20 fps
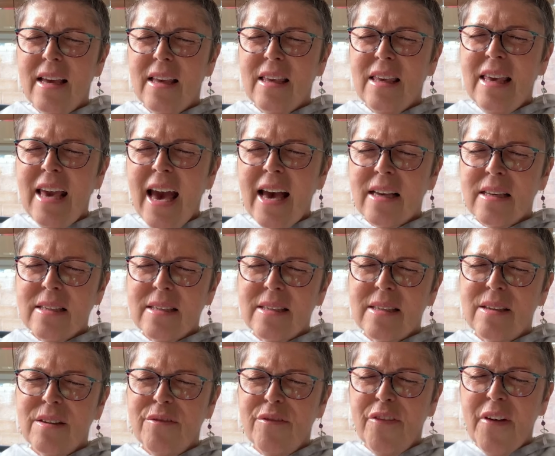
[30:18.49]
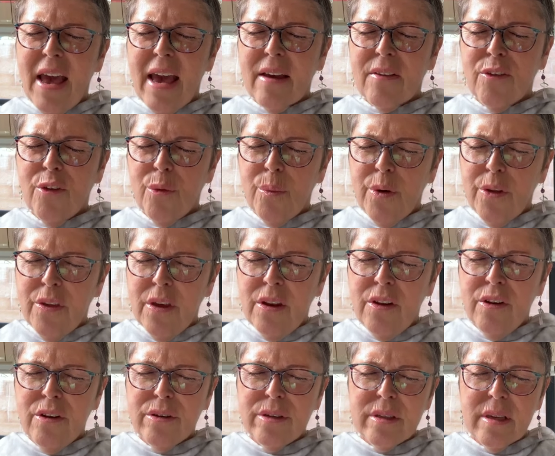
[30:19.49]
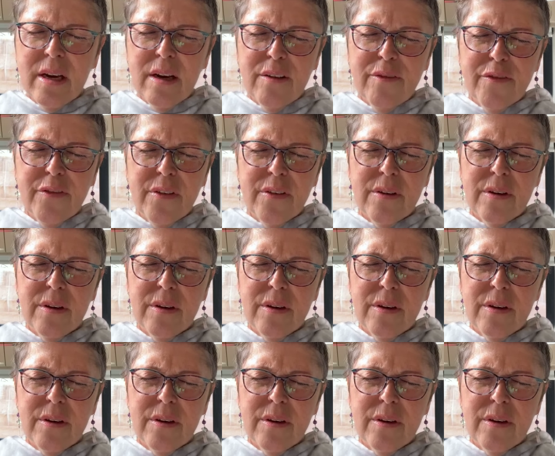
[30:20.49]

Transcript: yes factor within yourself.